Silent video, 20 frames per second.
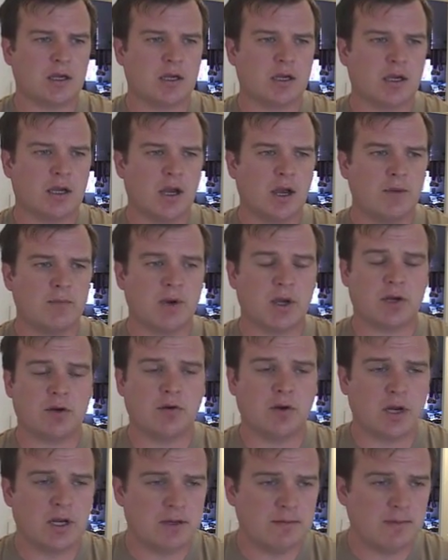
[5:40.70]
got my
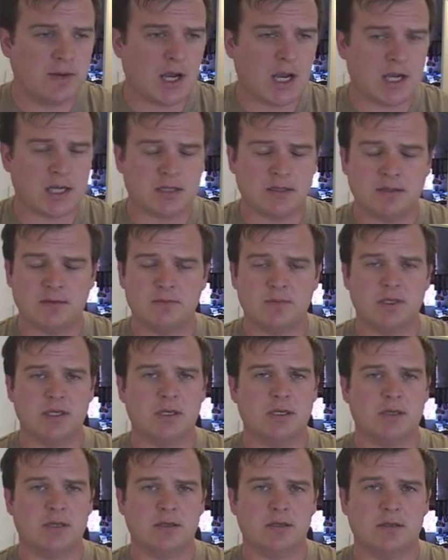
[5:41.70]
credit back to
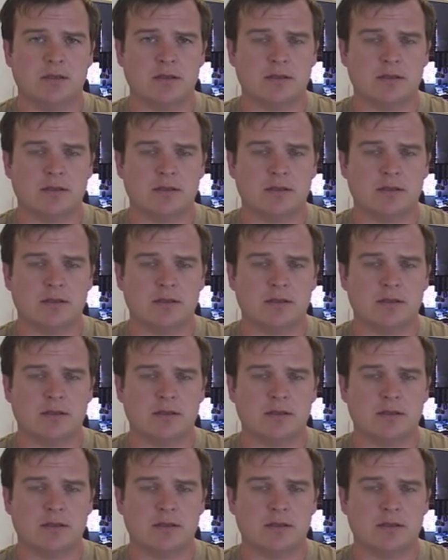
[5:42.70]
be